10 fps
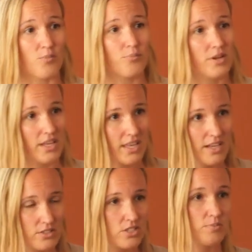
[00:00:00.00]
But it
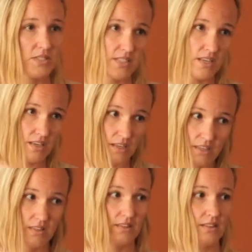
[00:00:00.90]
can just be
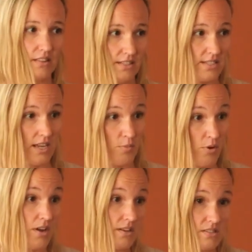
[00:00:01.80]
saying, let's take a
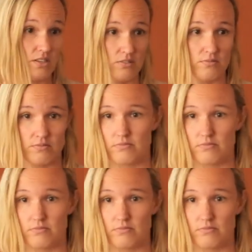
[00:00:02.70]
break too,